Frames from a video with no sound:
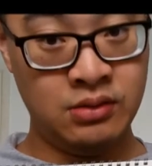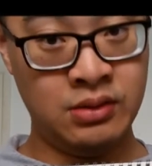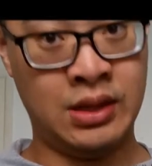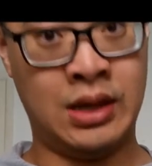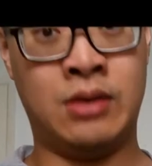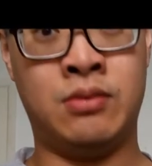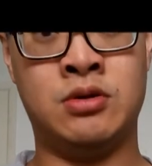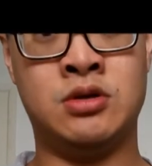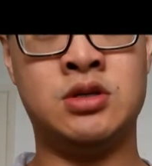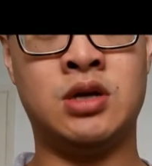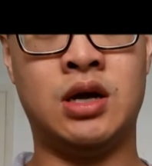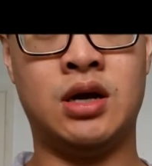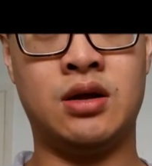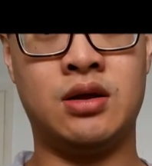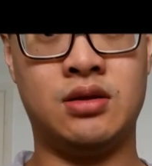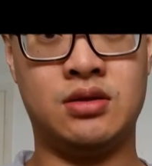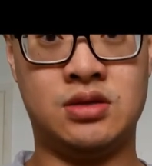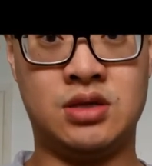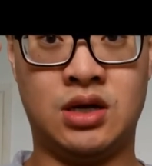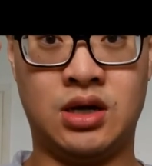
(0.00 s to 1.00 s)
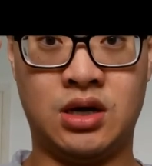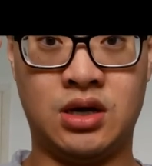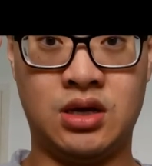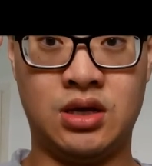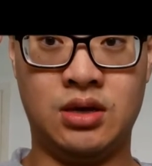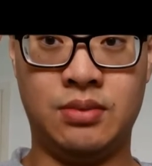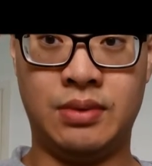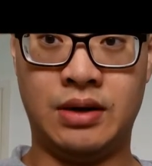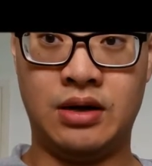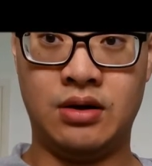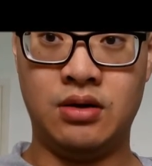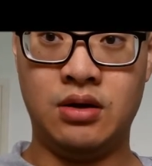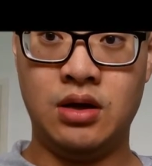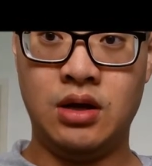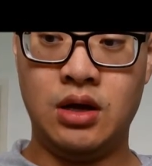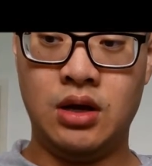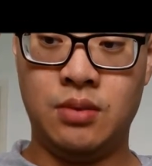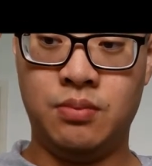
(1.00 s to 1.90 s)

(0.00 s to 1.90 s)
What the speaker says: Now we're talking about